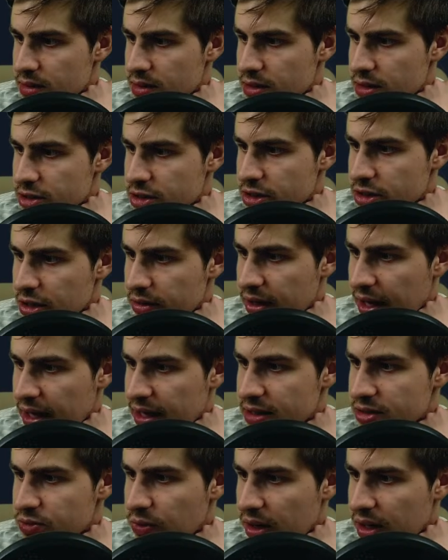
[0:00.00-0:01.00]
So that
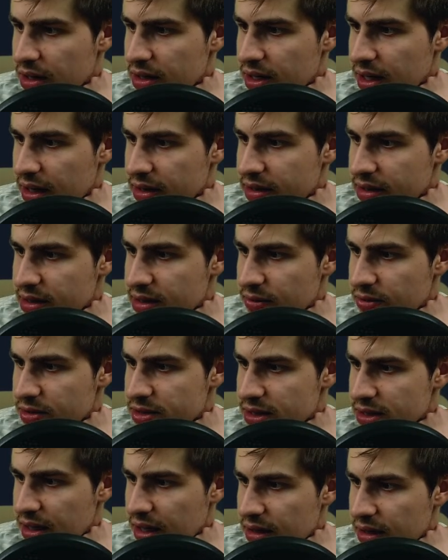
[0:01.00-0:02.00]
is one, and then I think there was
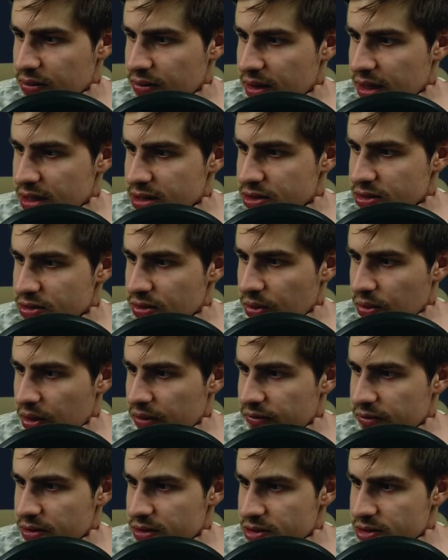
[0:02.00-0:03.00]
another one I saw
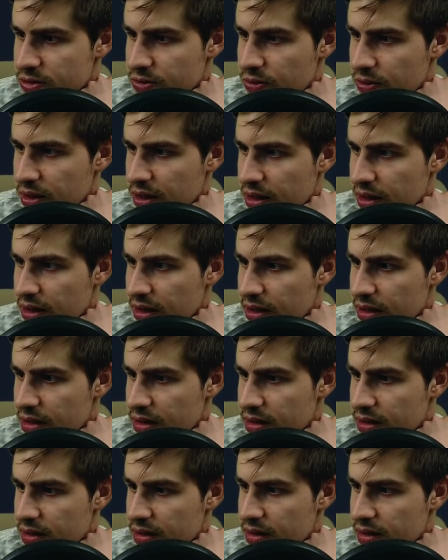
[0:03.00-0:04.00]
over on Twitter.
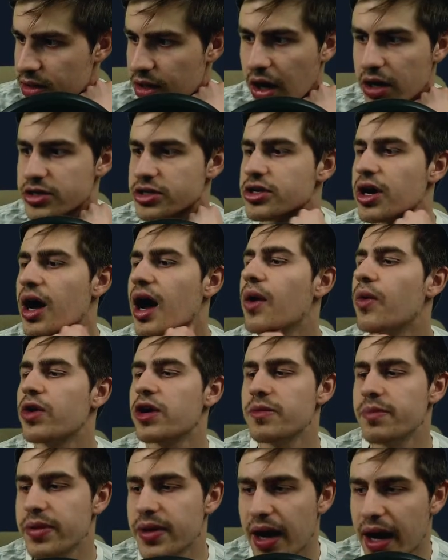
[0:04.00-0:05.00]
Yeah, so
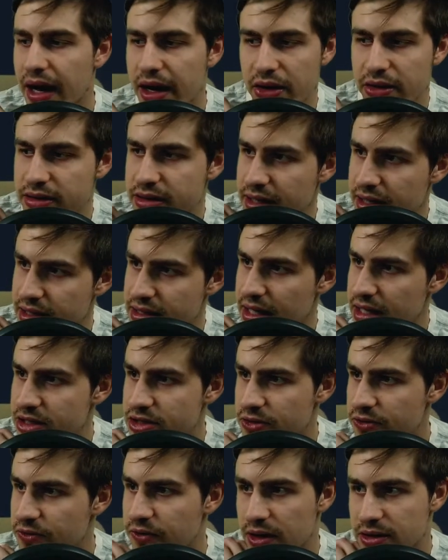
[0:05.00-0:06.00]
I don't think that
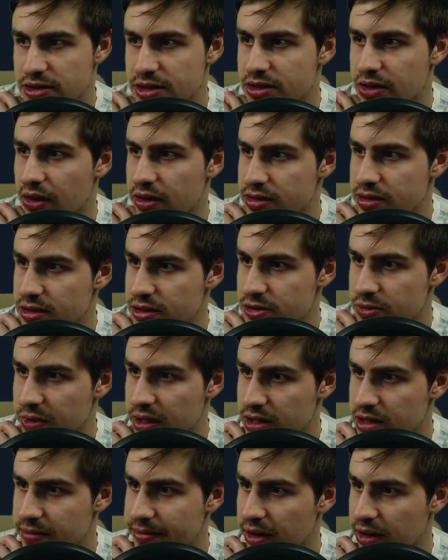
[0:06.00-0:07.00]
Soufal starts this
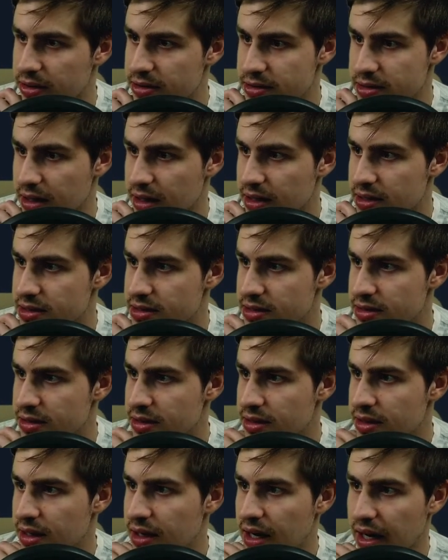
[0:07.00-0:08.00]
week, to be honest, guys.
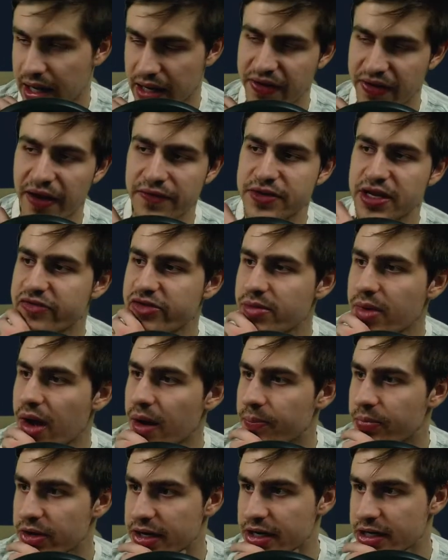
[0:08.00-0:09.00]
Like, if I have to give you my
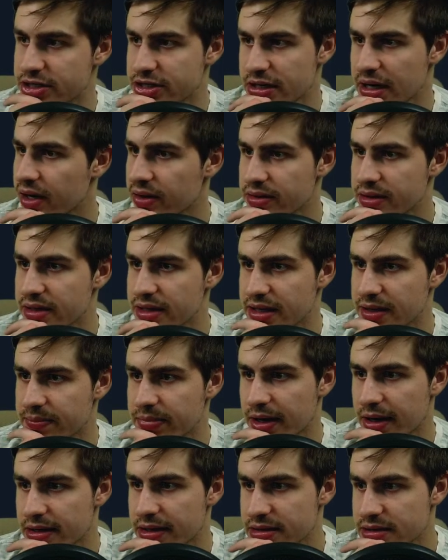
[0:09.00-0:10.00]
prediction, I don't think he
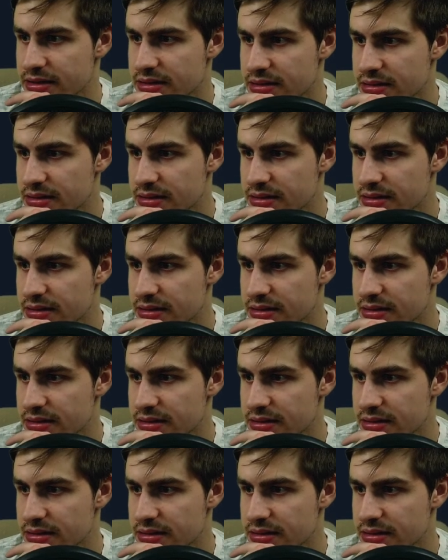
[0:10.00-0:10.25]
plays.